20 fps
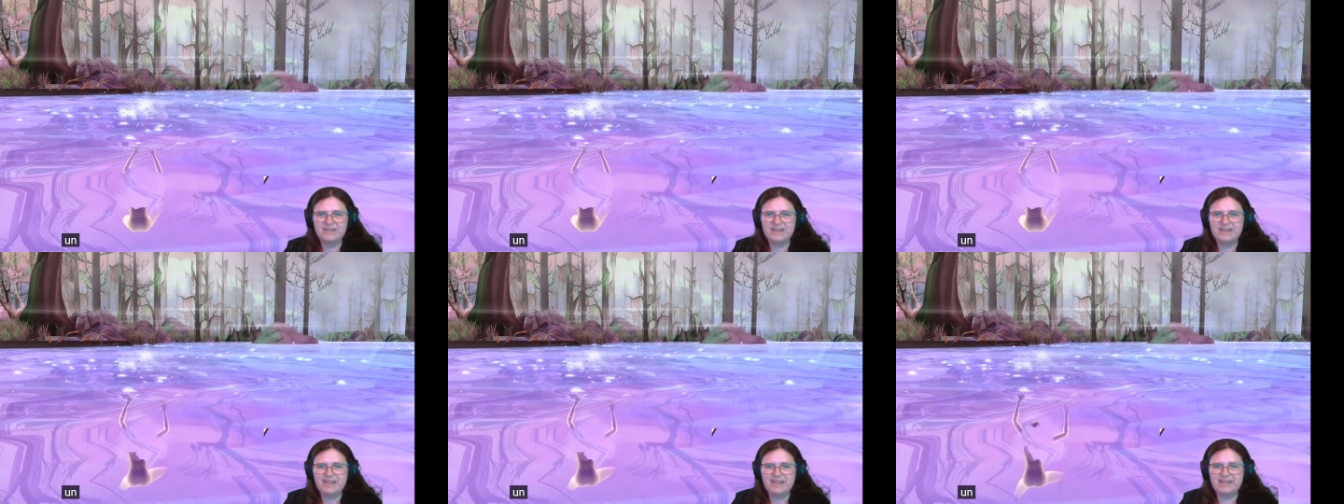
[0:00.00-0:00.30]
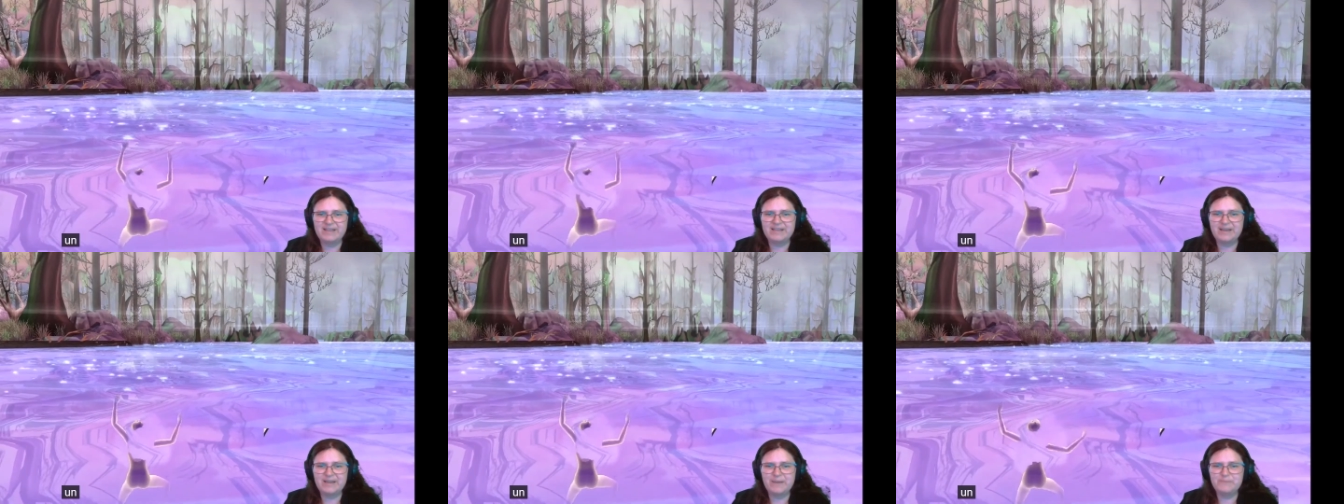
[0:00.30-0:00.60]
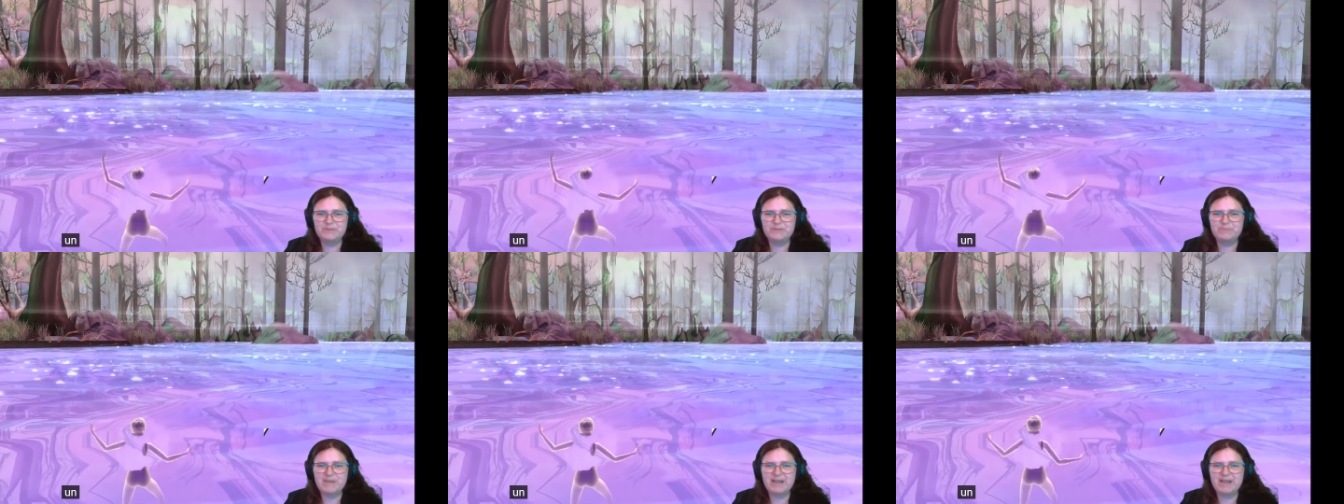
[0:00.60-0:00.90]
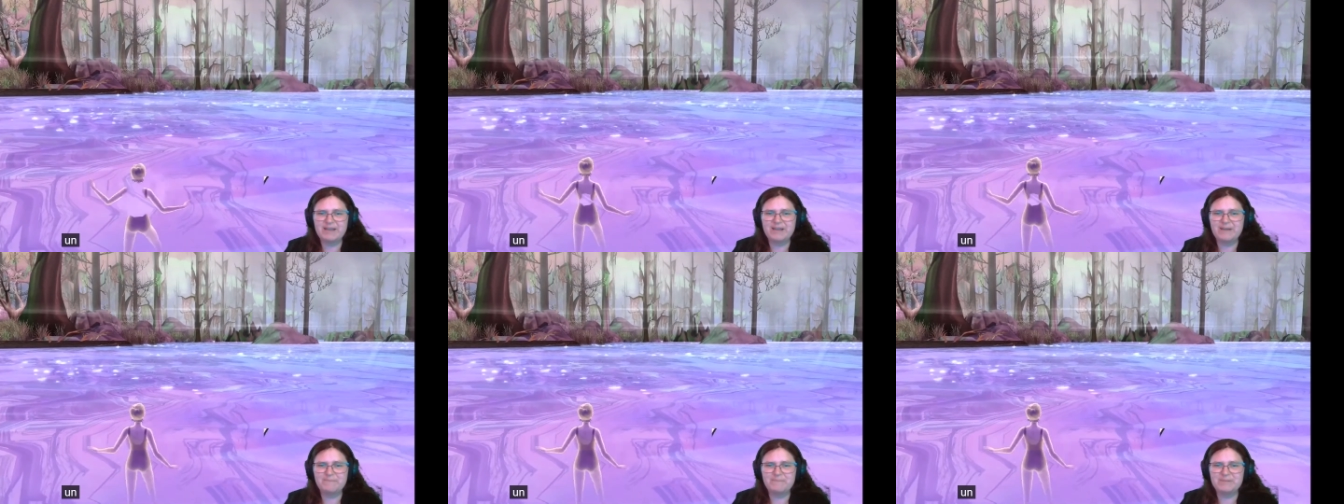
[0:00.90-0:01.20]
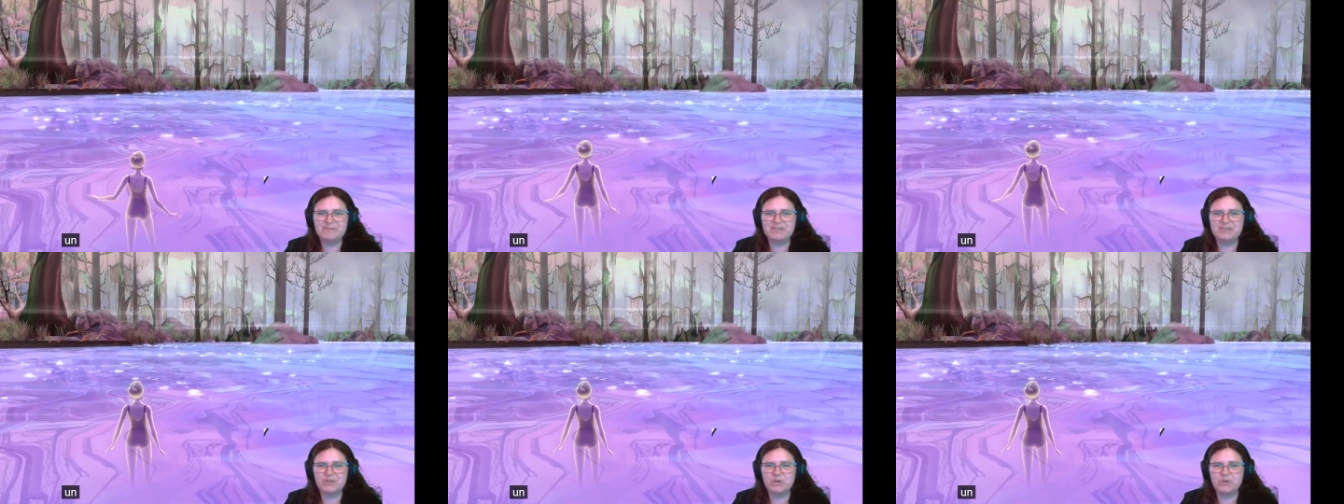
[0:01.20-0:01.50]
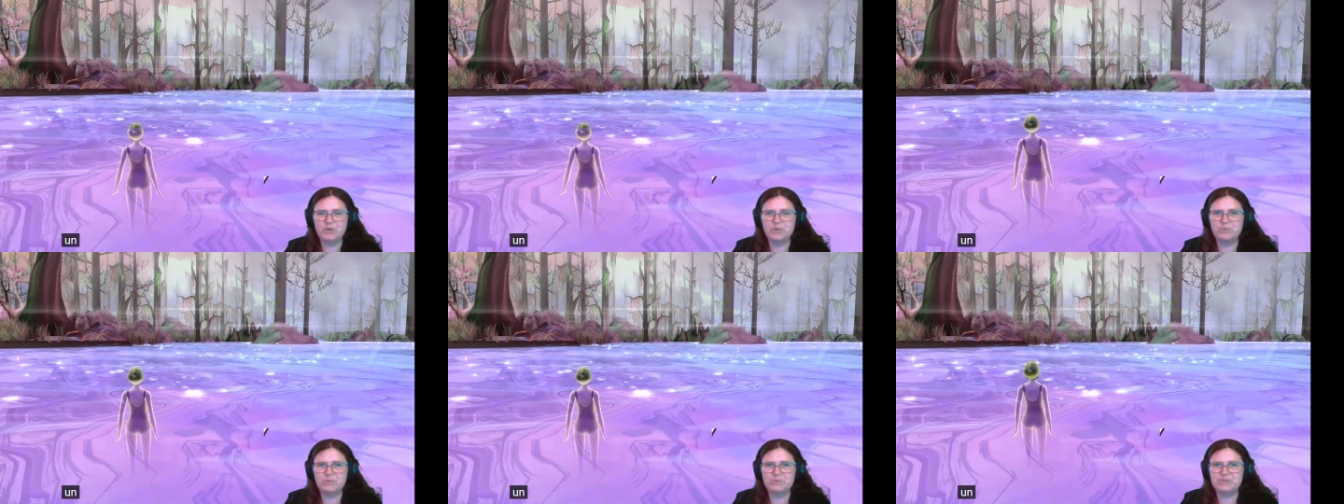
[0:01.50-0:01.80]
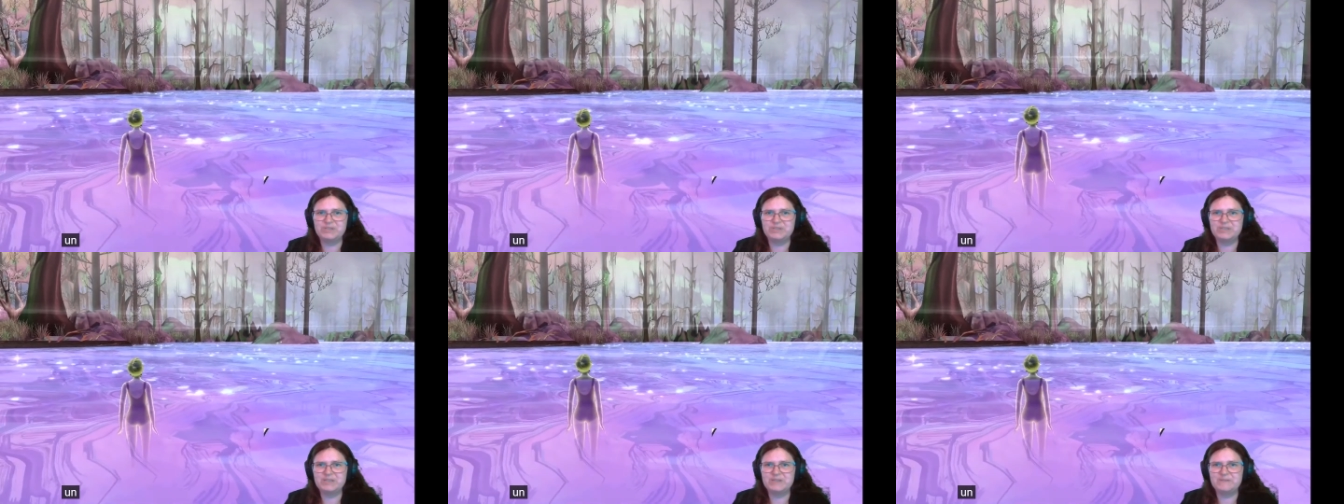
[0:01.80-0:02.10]
and comes back up as a
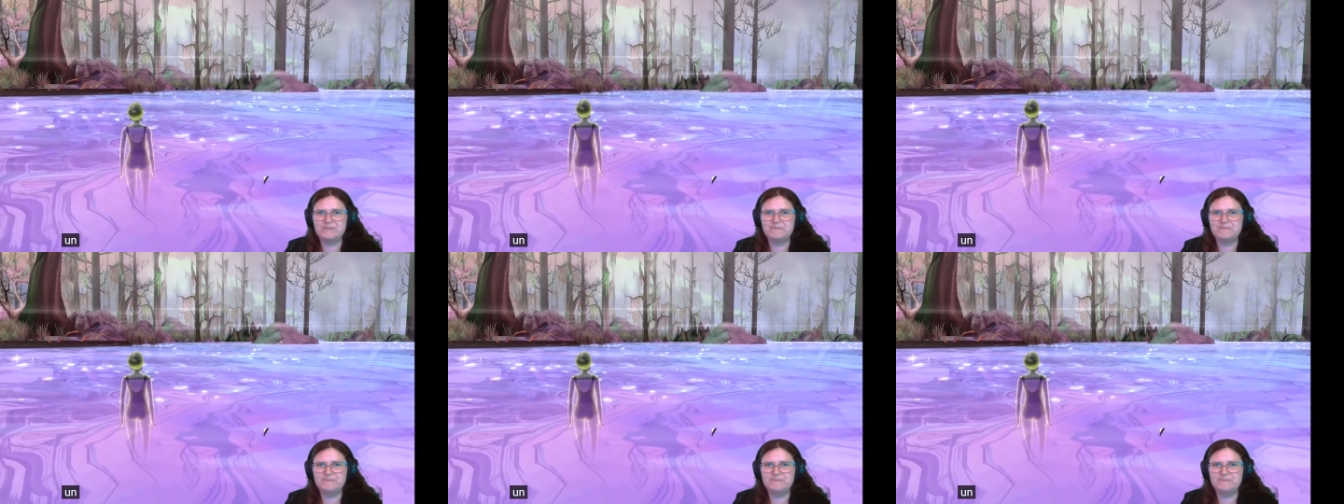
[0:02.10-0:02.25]
ghost.